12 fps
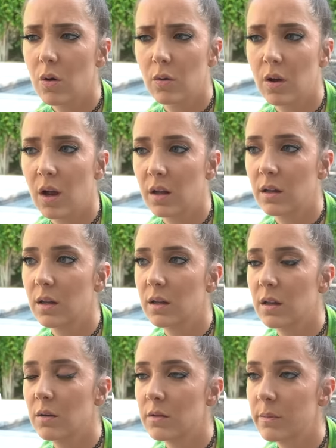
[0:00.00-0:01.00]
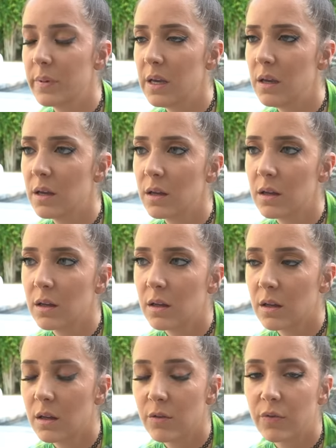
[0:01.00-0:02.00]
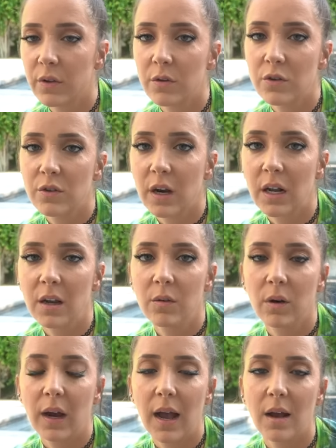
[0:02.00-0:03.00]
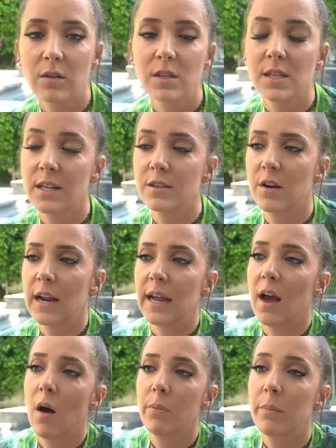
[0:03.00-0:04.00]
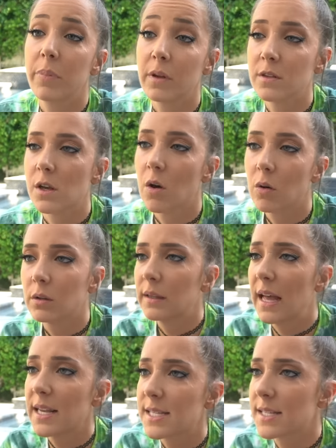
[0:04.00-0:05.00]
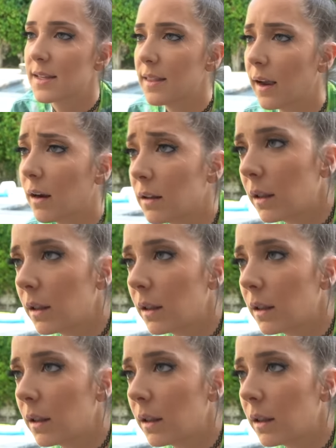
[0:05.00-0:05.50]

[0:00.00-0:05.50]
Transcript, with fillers: Oh god, that was a bee. Flew straight into our house. That's great. I hope it builds a whole nest in there.